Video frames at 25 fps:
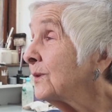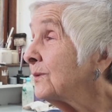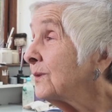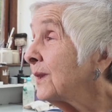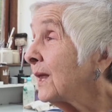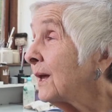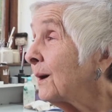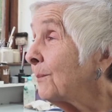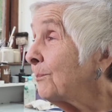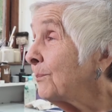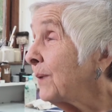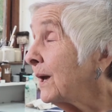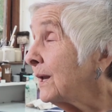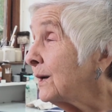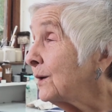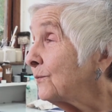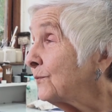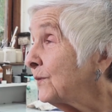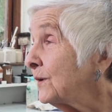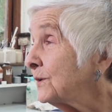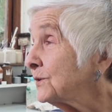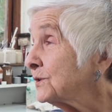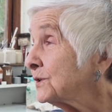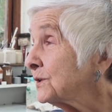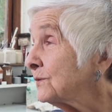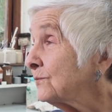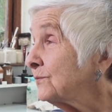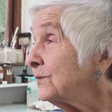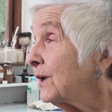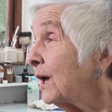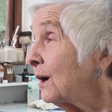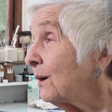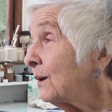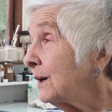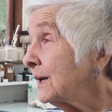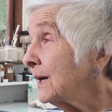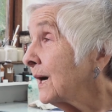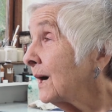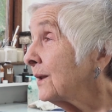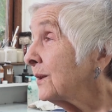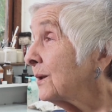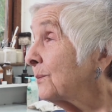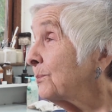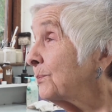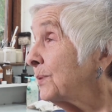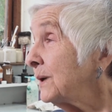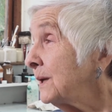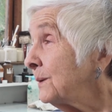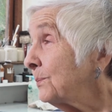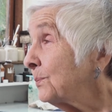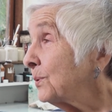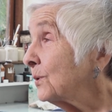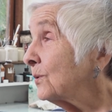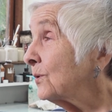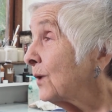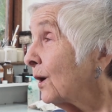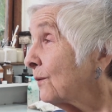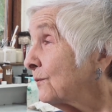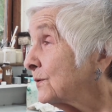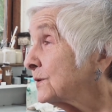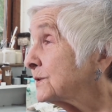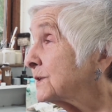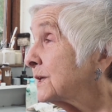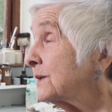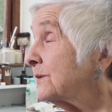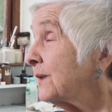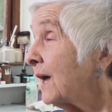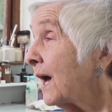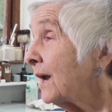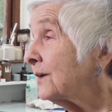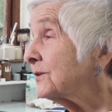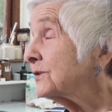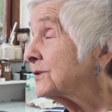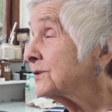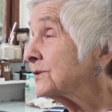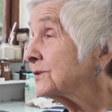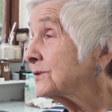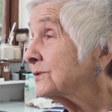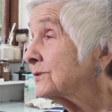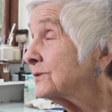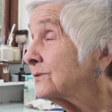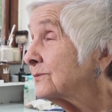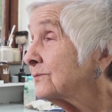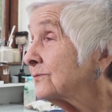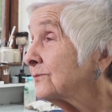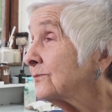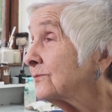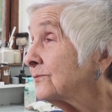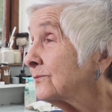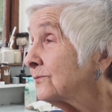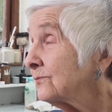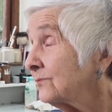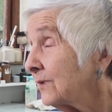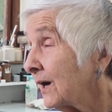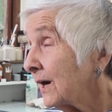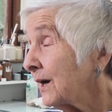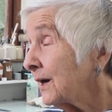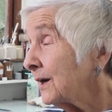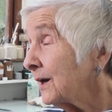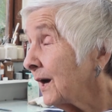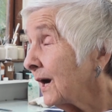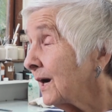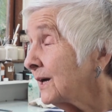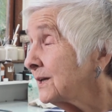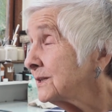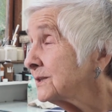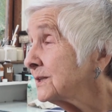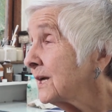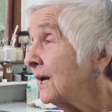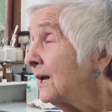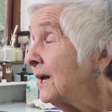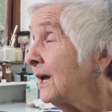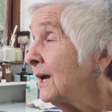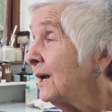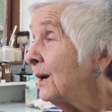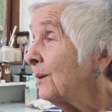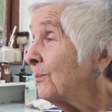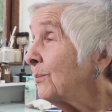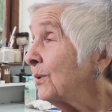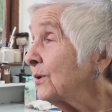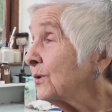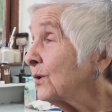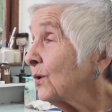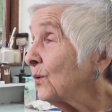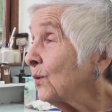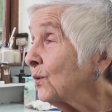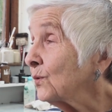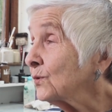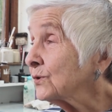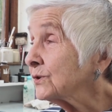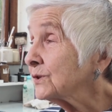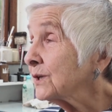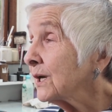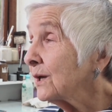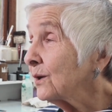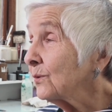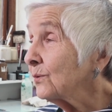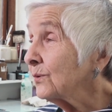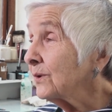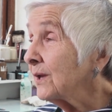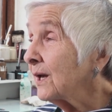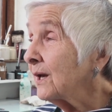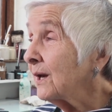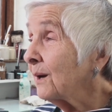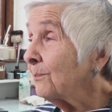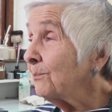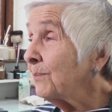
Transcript: There are benefits of knowing other people. Obviously, that's very nice. But also, there are